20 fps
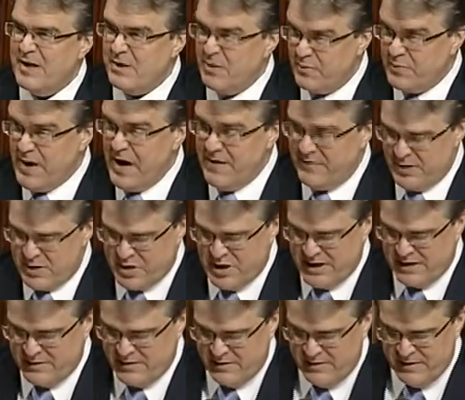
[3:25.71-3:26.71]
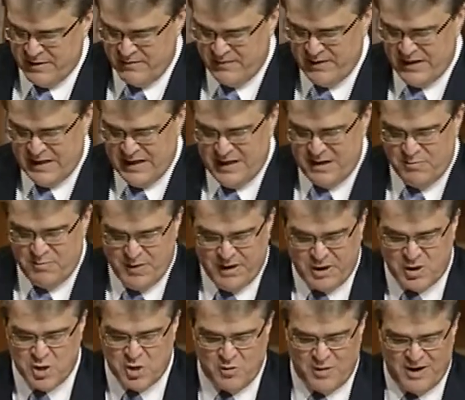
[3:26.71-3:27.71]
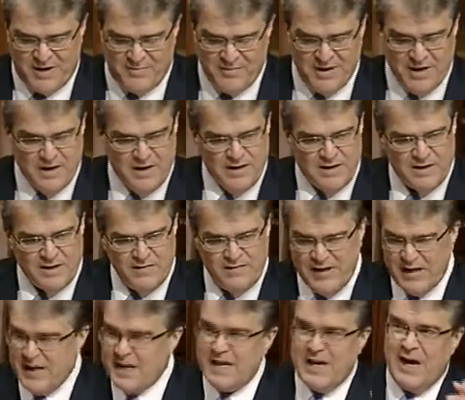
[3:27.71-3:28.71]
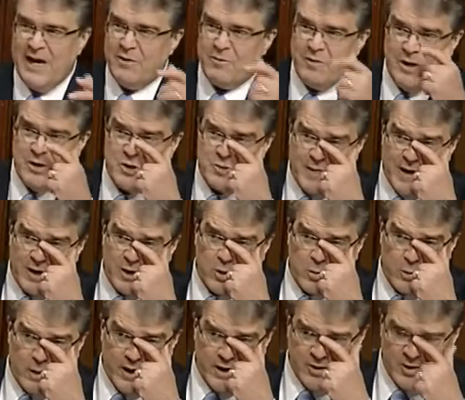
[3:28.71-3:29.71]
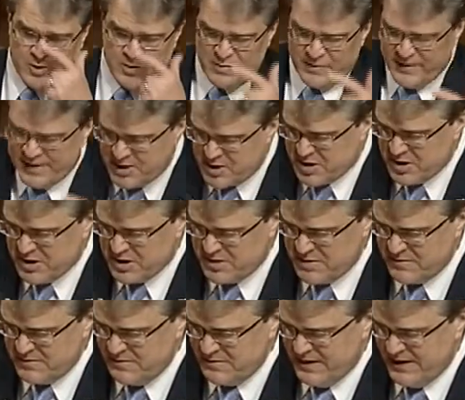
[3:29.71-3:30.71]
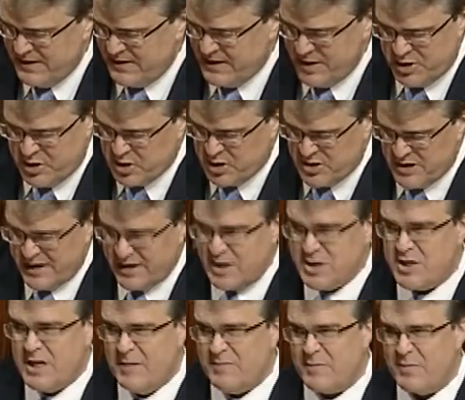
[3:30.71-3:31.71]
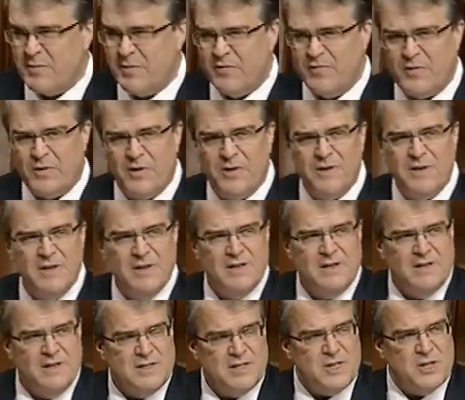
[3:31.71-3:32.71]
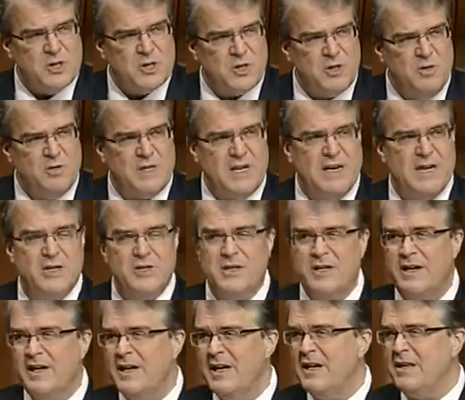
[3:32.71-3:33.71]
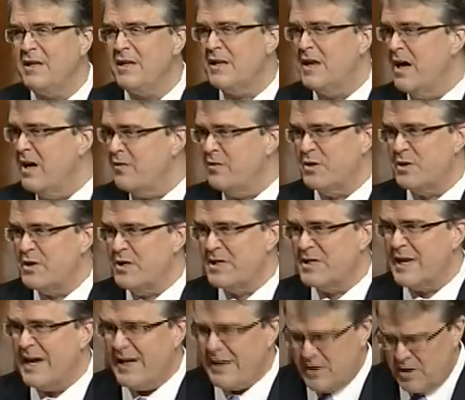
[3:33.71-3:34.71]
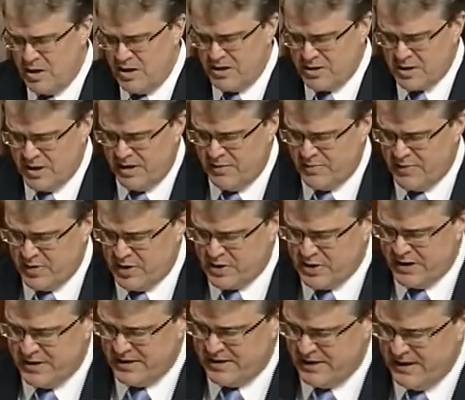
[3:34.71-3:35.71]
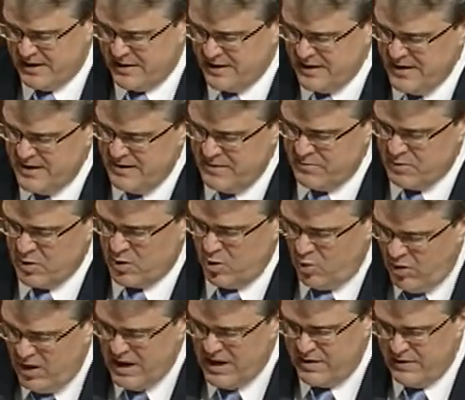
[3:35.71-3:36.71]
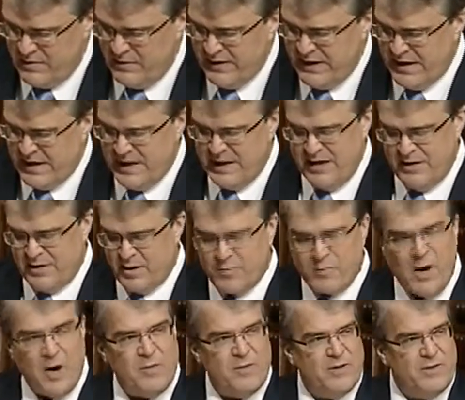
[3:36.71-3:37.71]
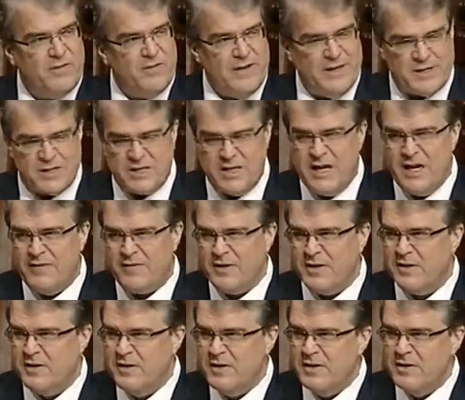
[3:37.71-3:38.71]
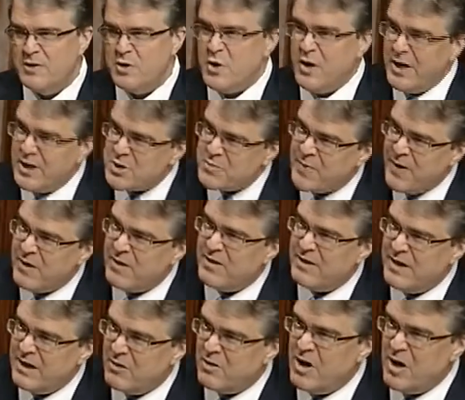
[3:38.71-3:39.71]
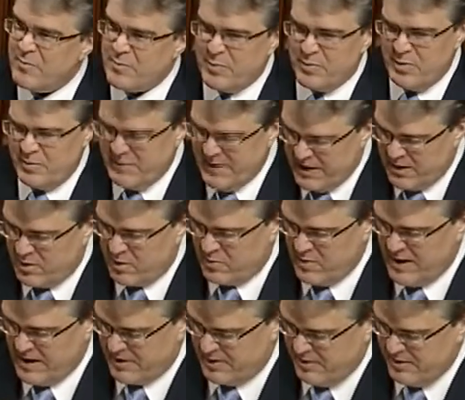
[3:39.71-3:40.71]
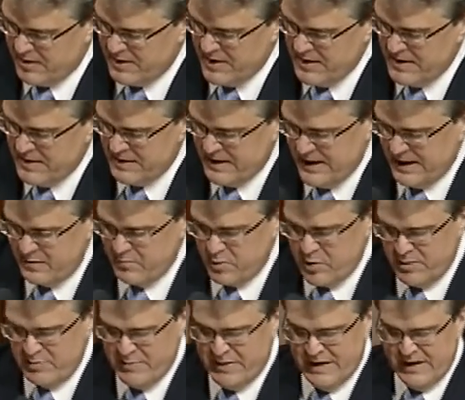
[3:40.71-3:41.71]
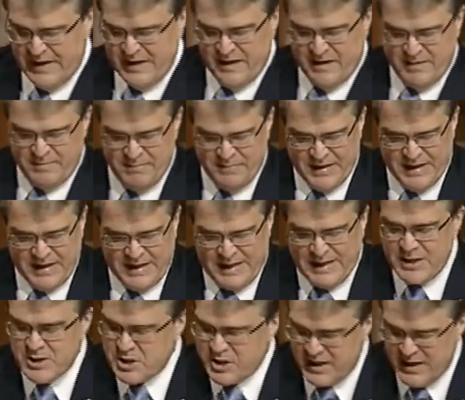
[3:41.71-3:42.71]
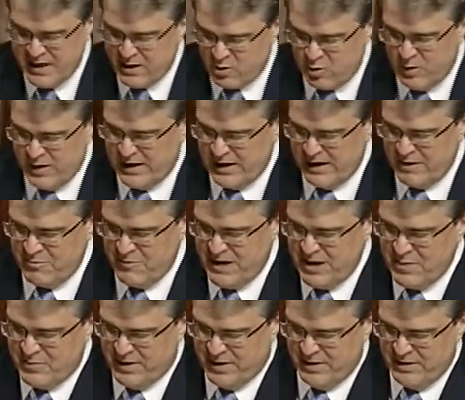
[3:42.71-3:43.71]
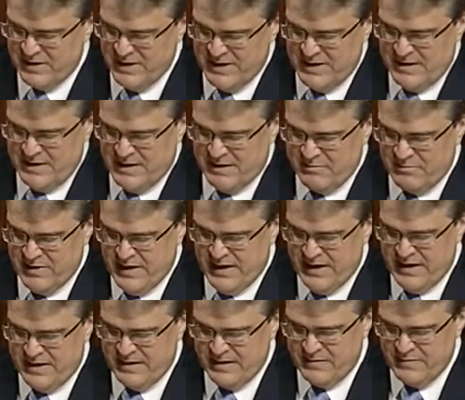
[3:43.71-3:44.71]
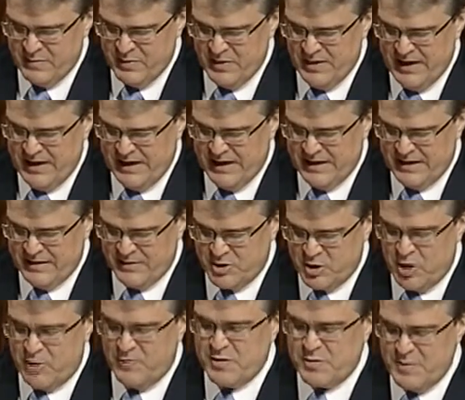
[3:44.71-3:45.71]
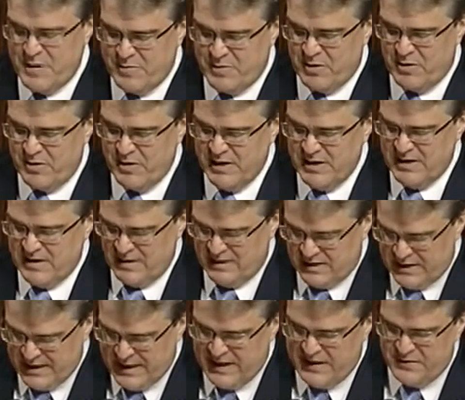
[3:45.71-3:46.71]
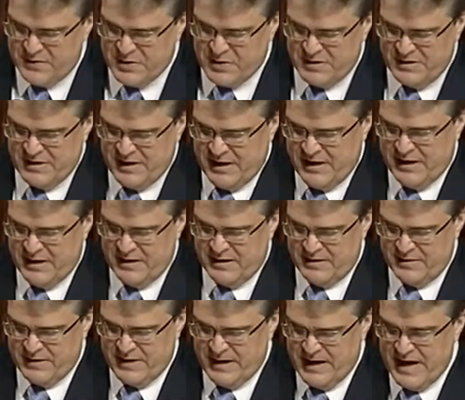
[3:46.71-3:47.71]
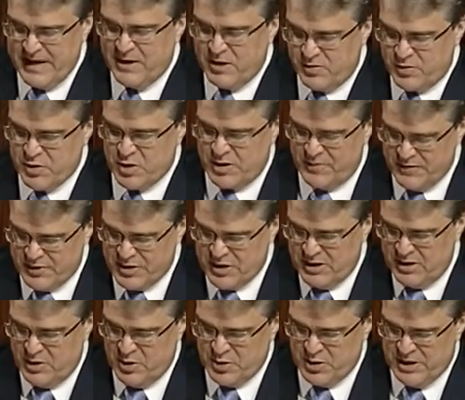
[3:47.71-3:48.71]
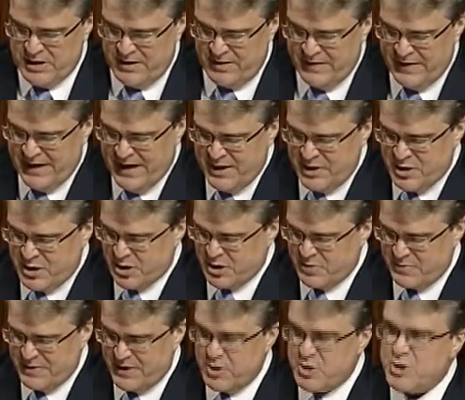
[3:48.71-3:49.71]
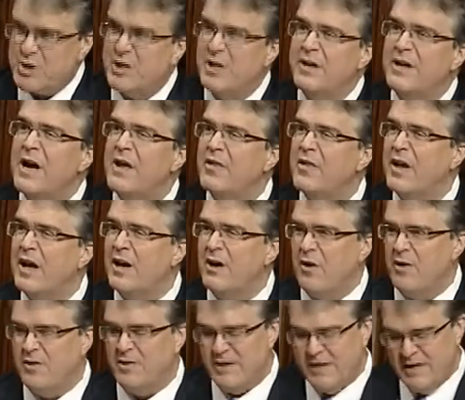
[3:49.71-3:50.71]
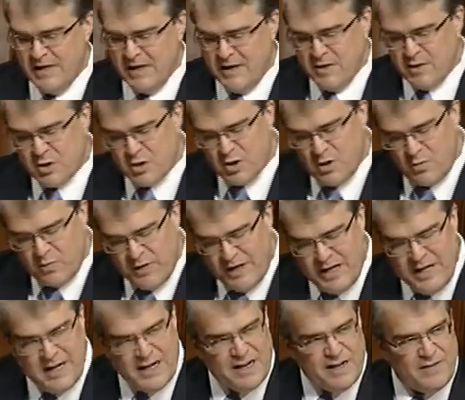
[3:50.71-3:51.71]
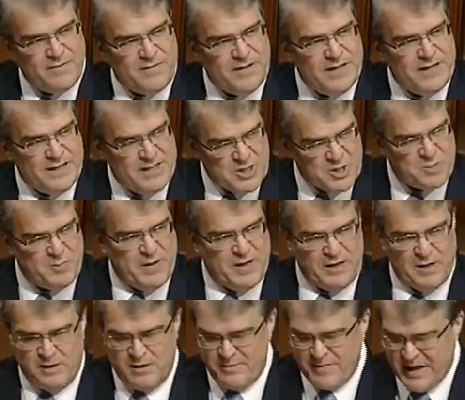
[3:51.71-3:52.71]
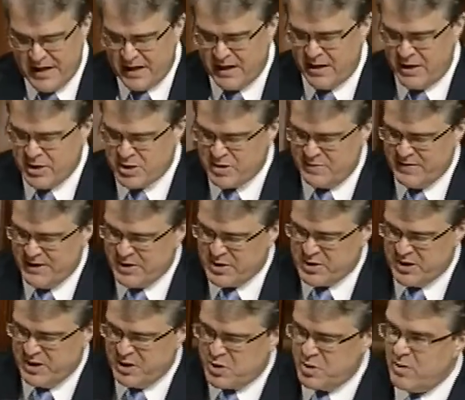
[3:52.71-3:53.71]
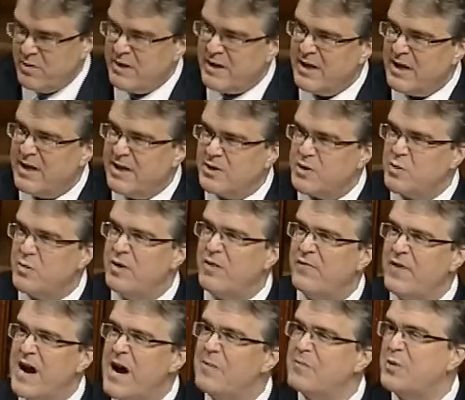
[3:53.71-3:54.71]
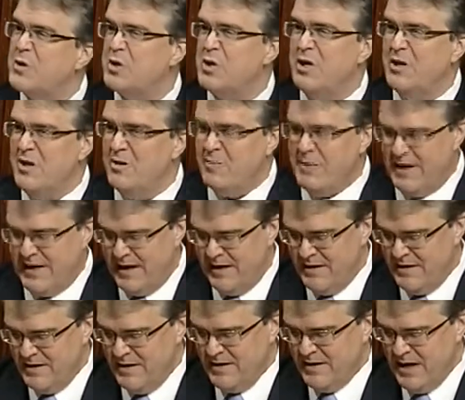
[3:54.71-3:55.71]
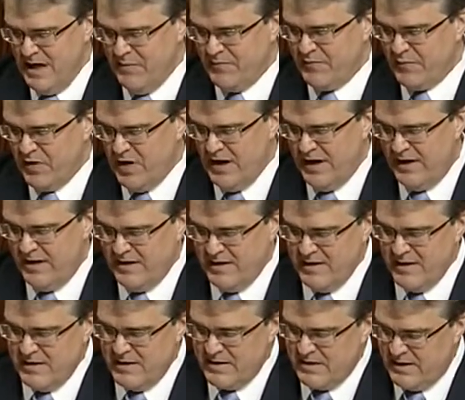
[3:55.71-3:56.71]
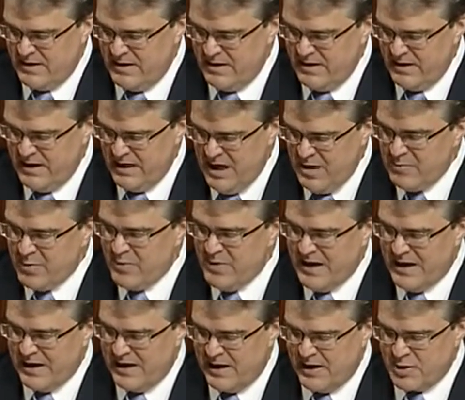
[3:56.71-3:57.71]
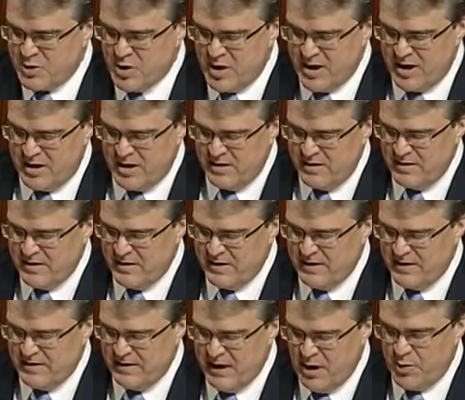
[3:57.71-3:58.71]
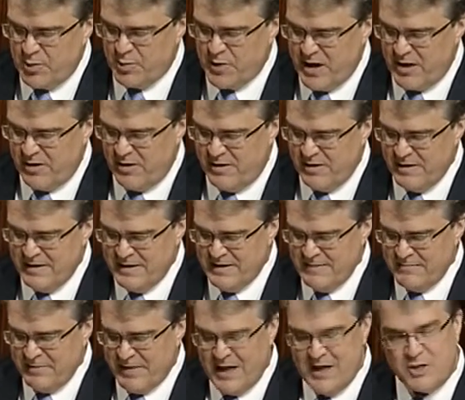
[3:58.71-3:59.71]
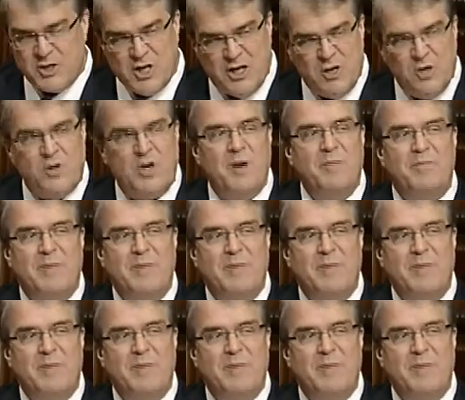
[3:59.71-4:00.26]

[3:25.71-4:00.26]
private sector and the VA picks you up, the VA can't read your medical records. Well, this is just unacceptable. Since 2008, the Congress has had laws on the books that require the VA and the Department of Defense to have a transparent, interoperable medical record that would be easily and quickly readable when a service member leaves the active service and goes into the VA system. But they're still not there. So we have in this bill a mechanism that says you're only going to get 25% of your money up front on implementing an electronic health record until you come